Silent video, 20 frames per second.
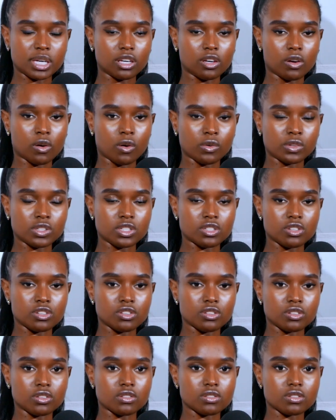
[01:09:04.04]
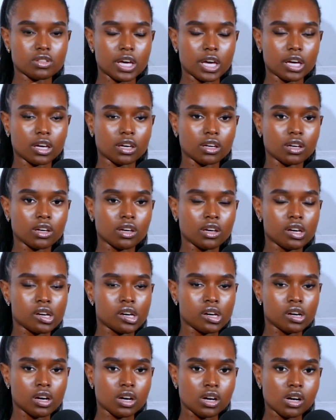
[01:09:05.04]
of making your own decisions. Like
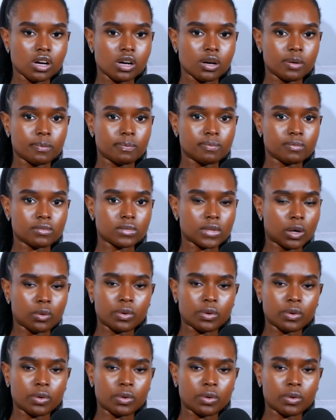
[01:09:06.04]
um,